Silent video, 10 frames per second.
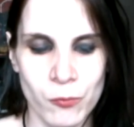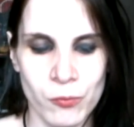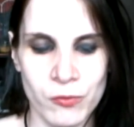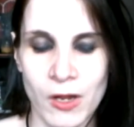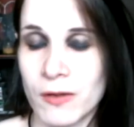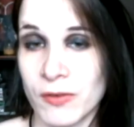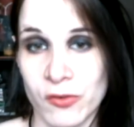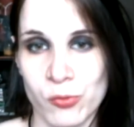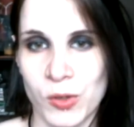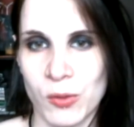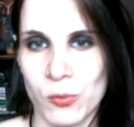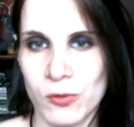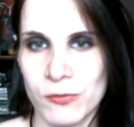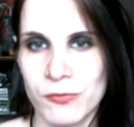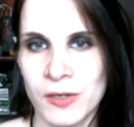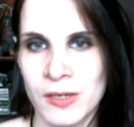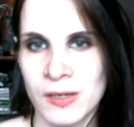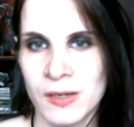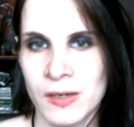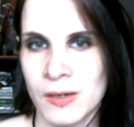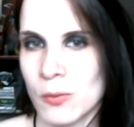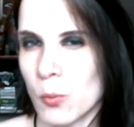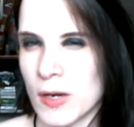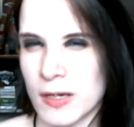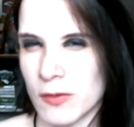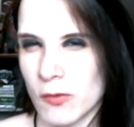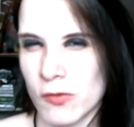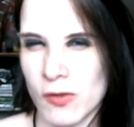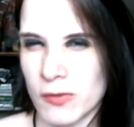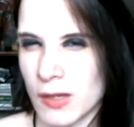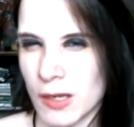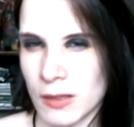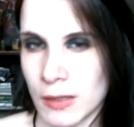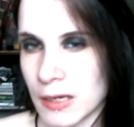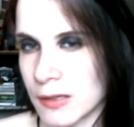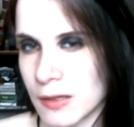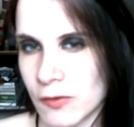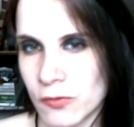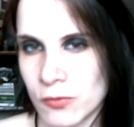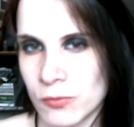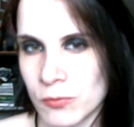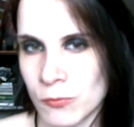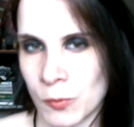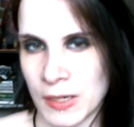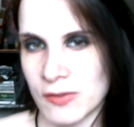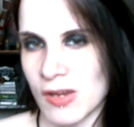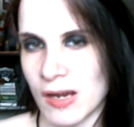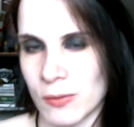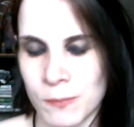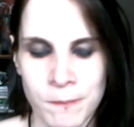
novice werewolf when something like this went down?